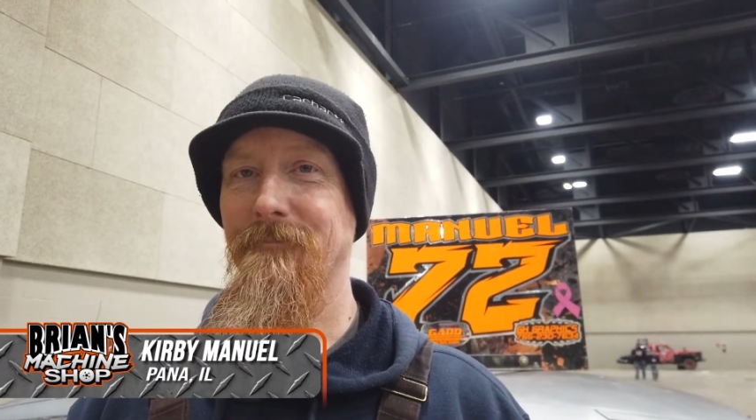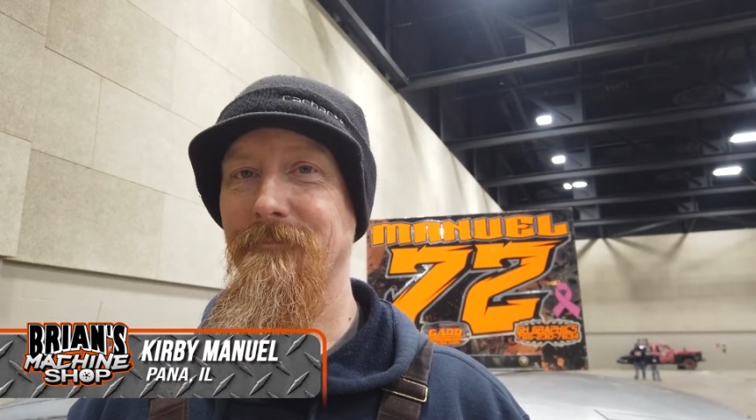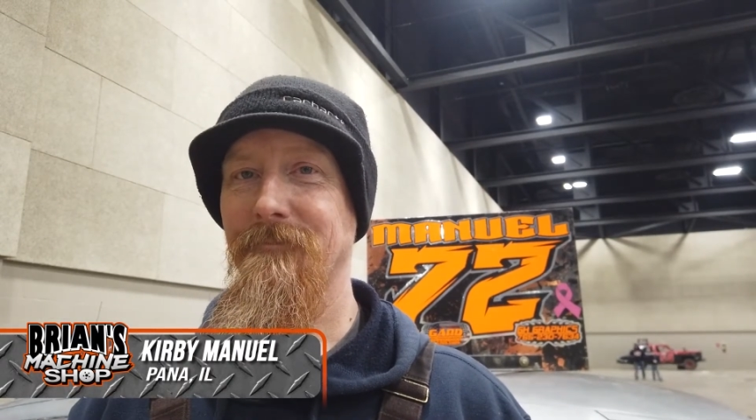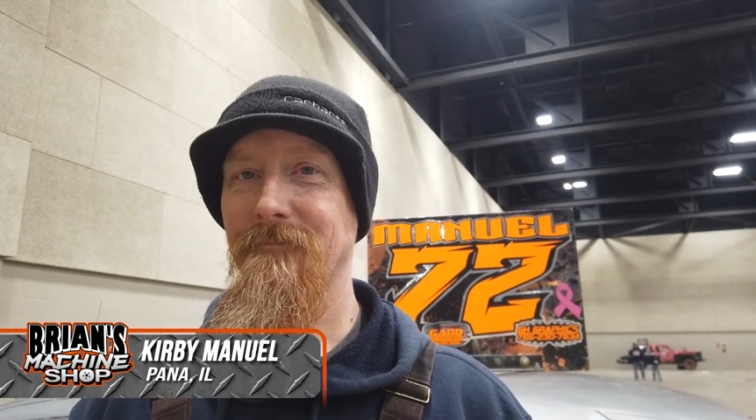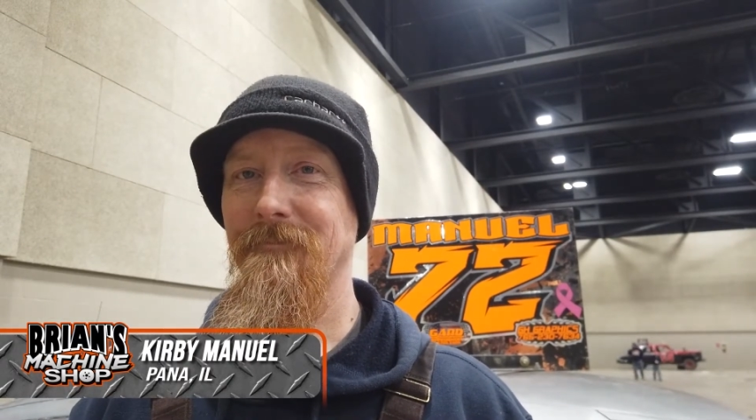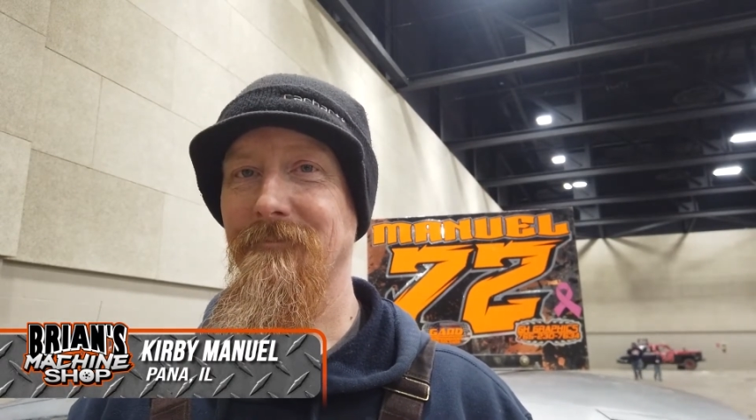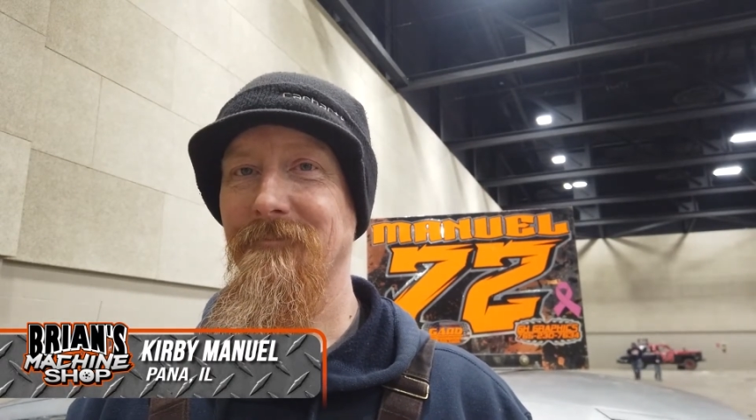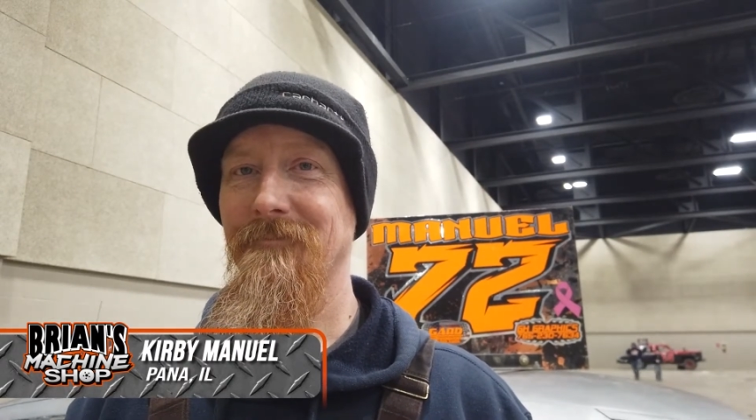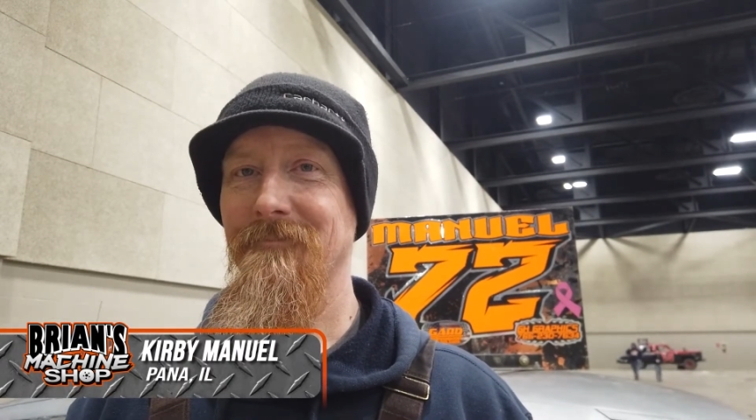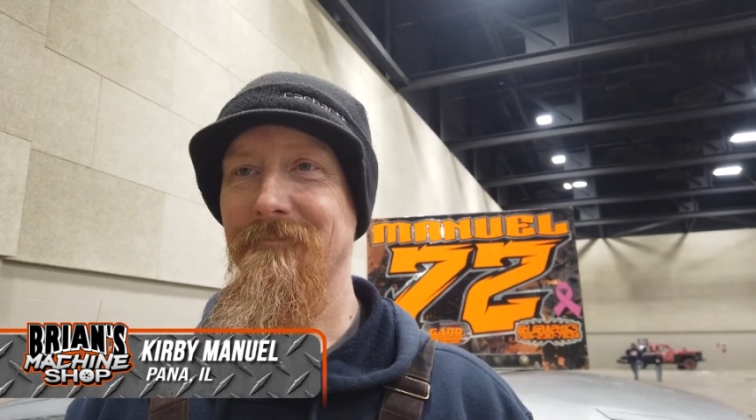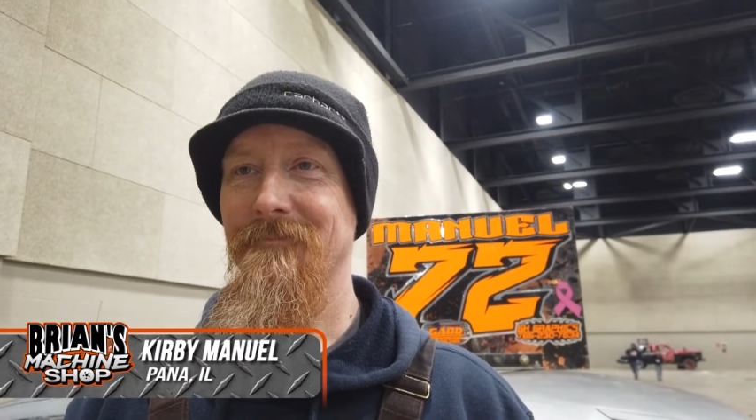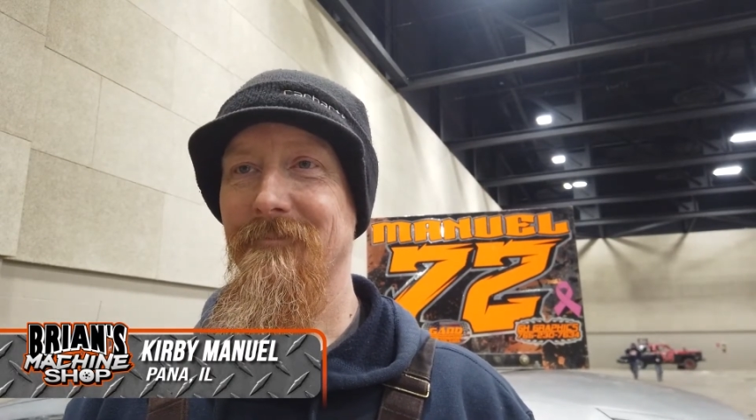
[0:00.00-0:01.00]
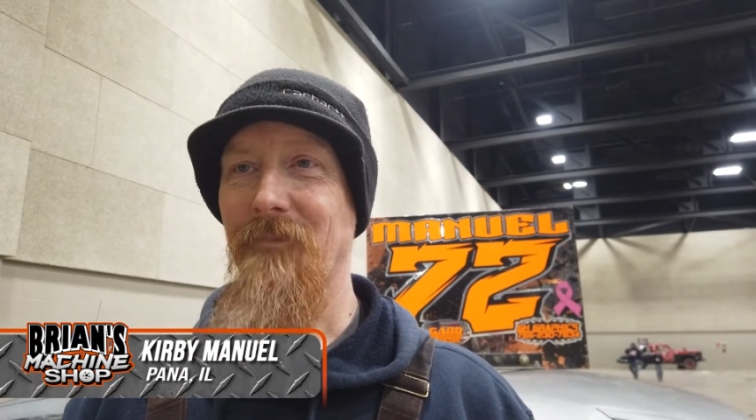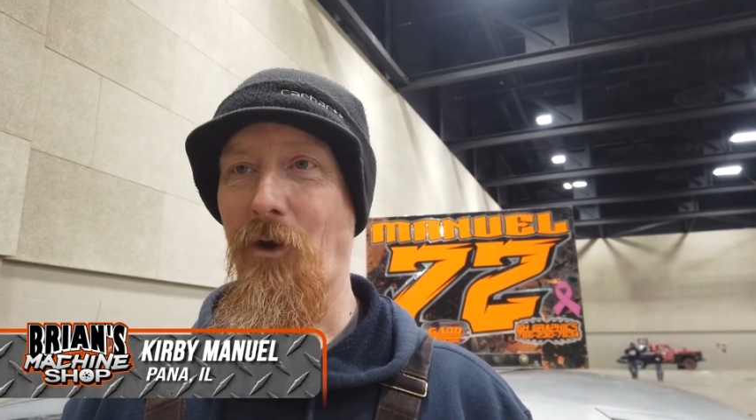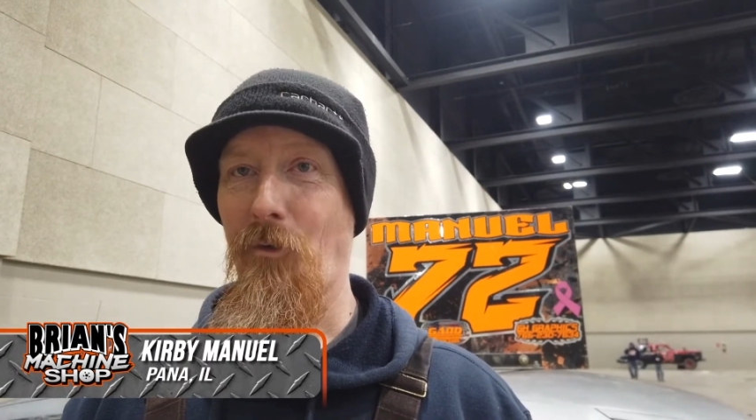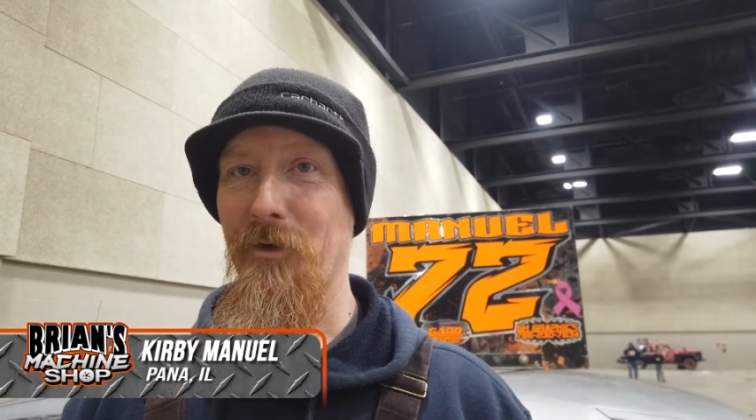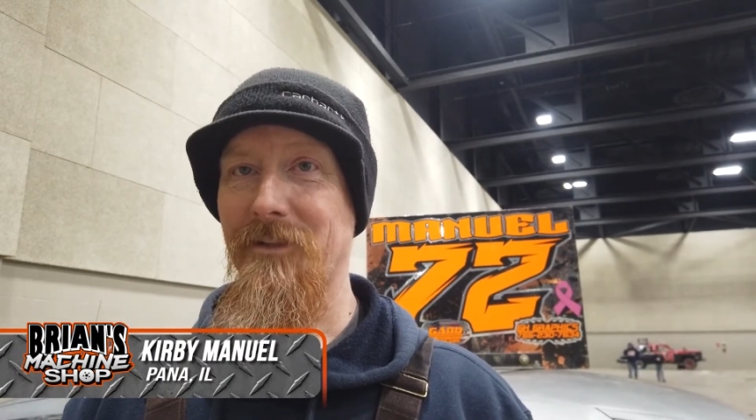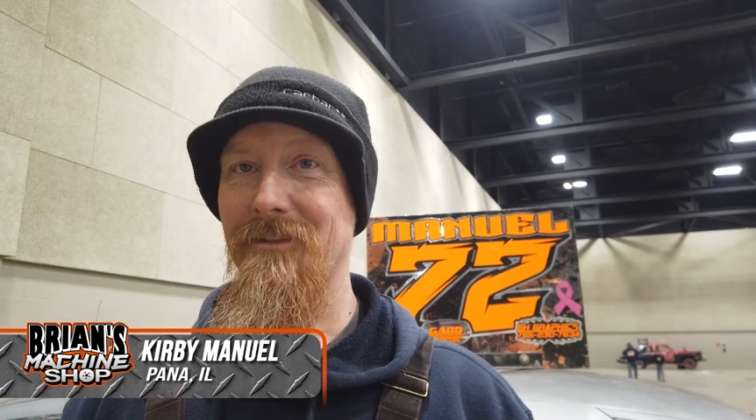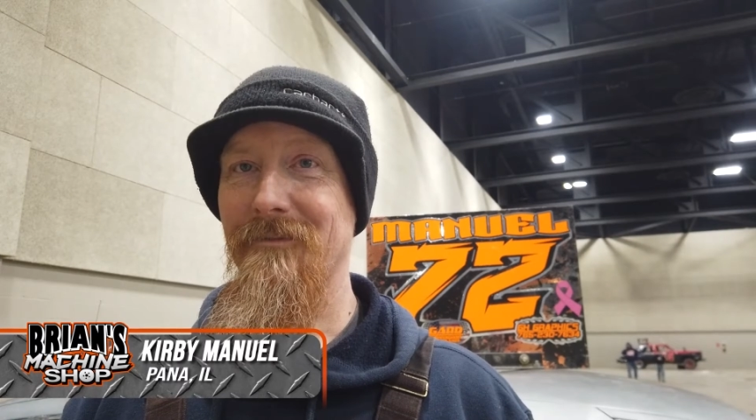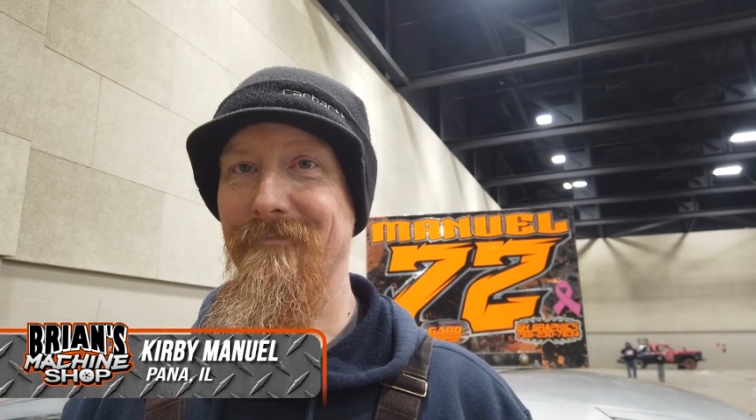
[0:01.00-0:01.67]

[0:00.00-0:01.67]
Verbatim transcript: Are you nervous for her? Always.